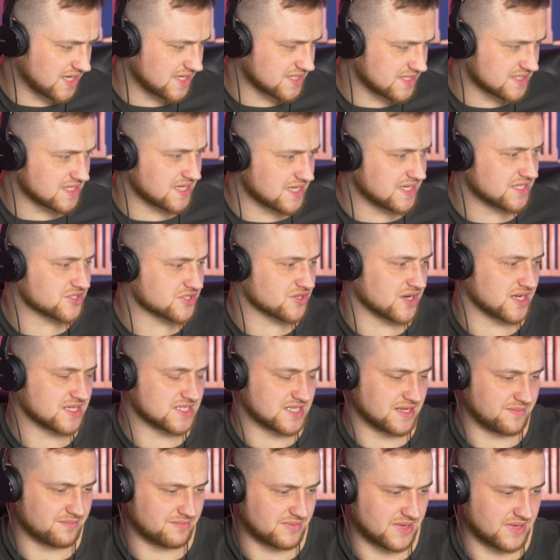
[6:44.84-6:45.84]
here's the
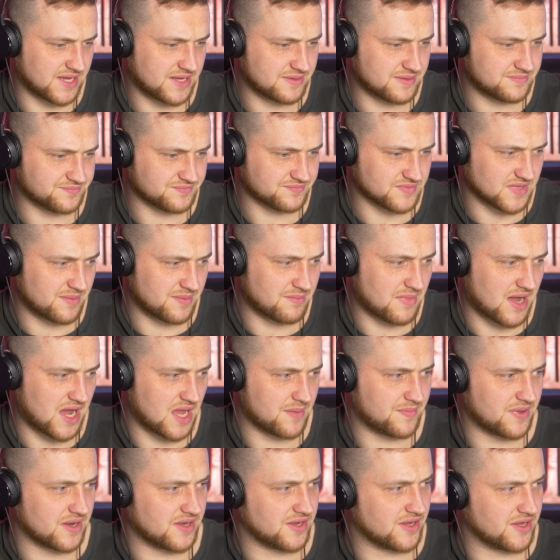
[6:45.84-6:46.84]
interesting bit, in
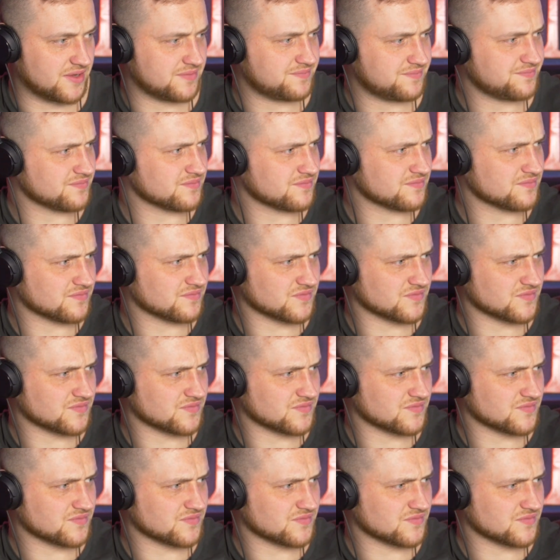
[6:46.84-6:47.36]
my opinion.